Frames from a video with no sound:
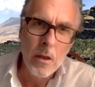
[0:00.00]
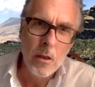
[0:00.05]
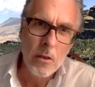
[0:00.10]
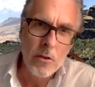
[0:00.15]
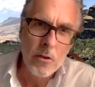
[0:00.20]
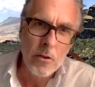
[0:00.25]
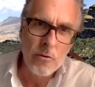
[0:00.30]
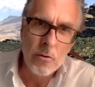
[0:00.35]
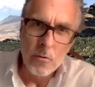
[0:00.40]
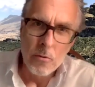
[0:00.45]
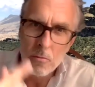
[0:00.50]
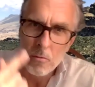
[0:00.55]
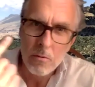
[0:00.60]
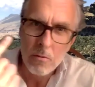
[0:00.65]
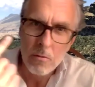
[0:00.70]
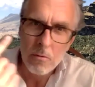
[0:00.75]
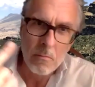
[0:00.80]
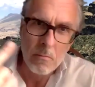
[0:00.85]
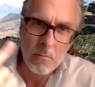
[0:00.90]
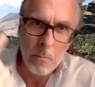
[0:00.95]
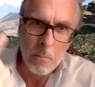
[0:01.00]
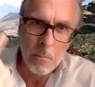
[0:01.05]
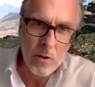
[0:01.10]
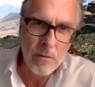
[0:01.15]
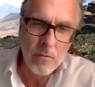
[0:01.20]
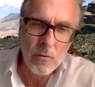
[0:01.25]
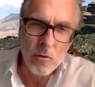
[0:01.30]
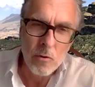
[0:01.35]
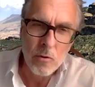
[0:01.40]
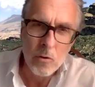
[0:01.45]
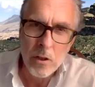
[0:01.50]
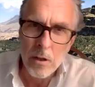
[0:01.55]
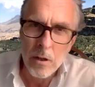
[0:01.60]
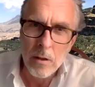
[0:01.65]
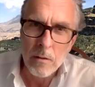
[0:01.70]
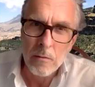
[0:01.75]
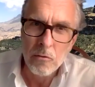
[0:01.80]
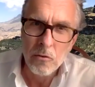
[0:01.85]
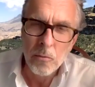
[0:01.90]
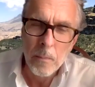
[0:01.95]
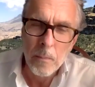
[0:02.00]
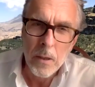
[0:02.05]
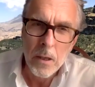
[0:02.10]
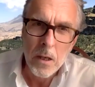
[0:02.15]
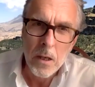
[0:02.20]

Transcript: through the peripheral nerves.